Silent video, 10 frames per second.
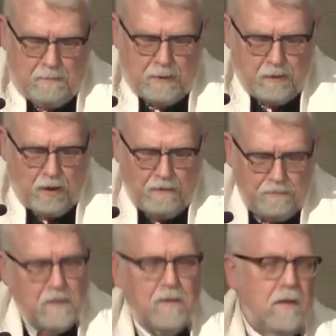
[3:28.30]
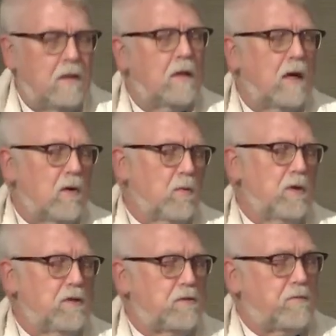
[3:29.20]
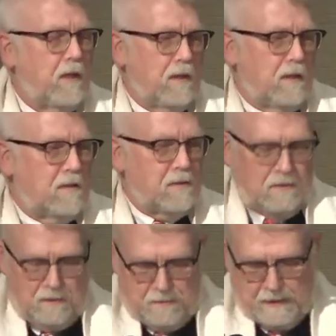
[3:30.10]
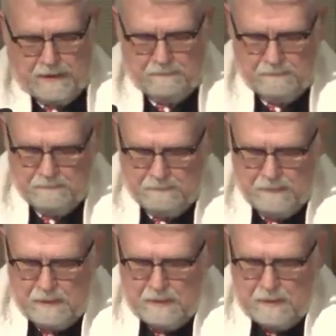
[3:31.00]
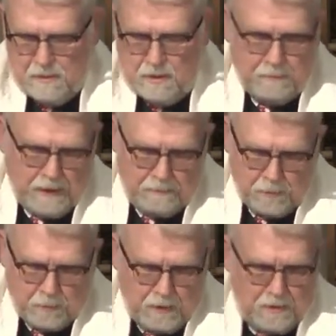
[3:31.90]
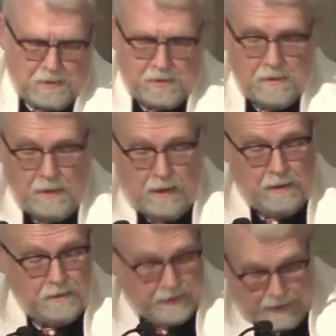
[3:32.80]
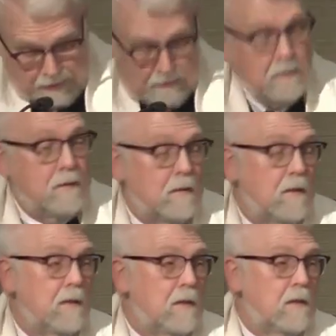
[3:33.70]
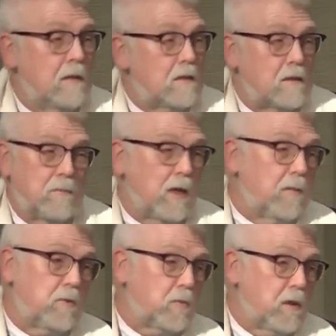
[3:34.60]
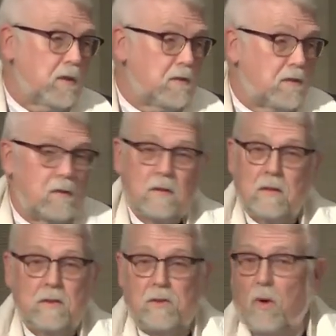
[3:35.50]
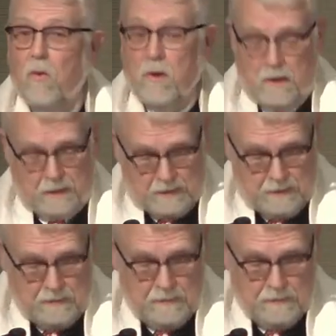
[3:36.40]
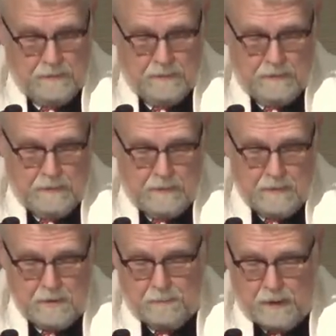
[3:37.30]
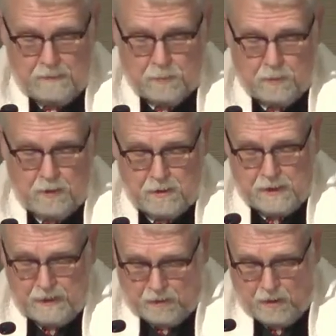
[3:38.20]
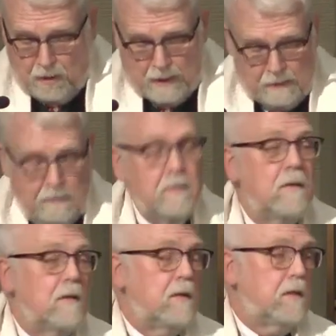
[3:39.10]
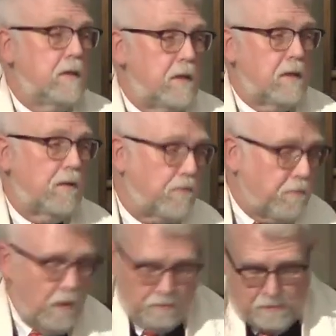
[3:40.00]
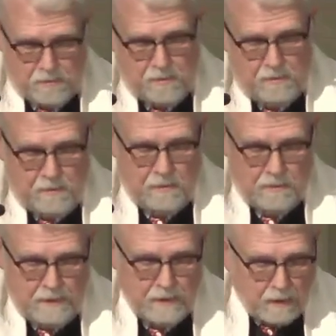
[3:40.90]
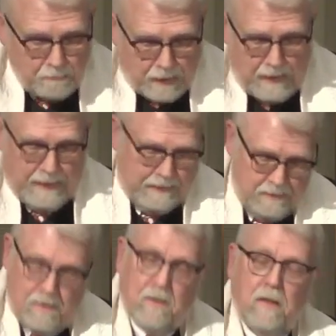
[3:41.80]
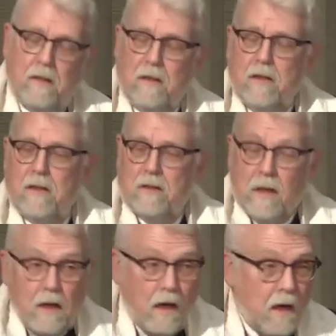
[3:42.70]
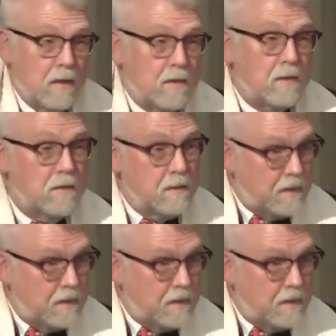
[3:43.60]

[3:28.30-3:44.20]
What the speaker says: But often our words fail us, don't they? Sometimes words aren't there. Sometimes words don't work. Sometimes words get caught in our throats, in our minds, in our hearts,